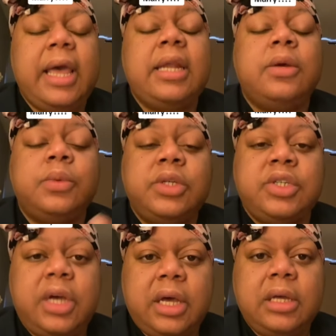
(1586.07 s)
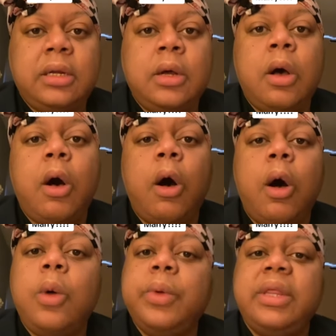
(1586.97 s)
and it was shut
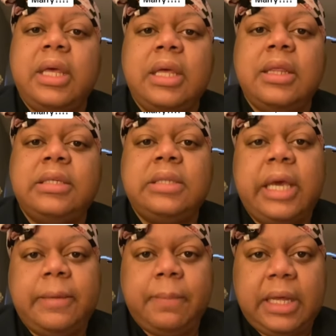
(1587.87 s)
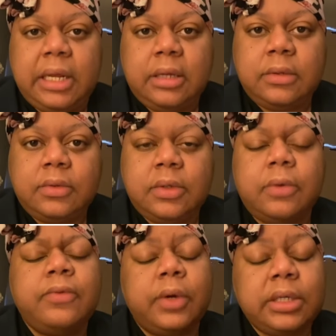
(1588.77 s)
all within the same minute.
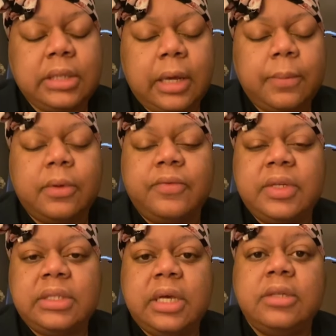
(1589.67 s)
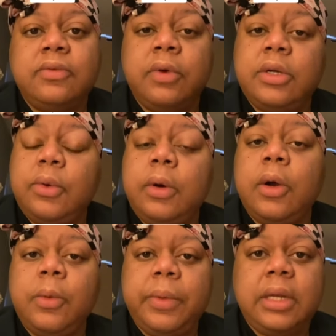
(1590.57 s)
So, for example, if it says front
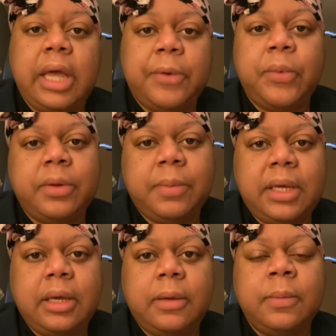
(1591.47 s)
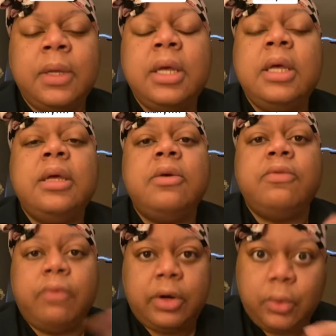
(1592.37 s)
door open at 1 p.m.,
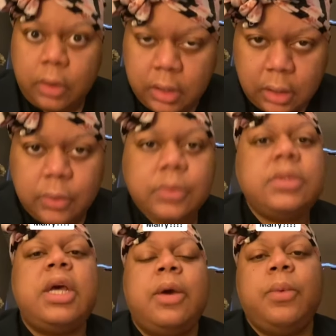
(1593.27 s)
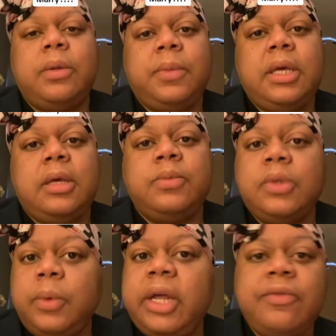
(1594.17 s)
front door closed at 1 p.m.
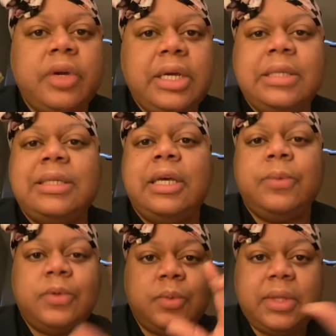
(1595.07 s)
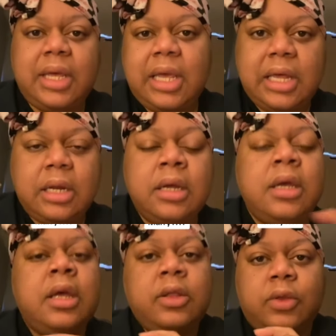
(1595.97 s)
So, whatever he did was within
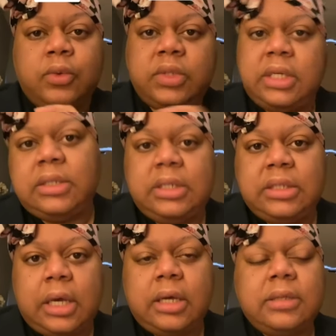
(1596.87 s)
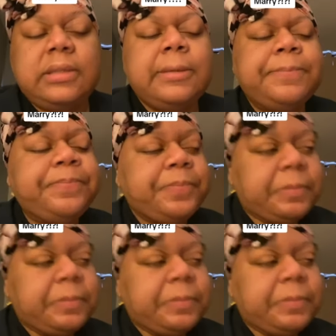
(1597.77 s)
those 60 seconds.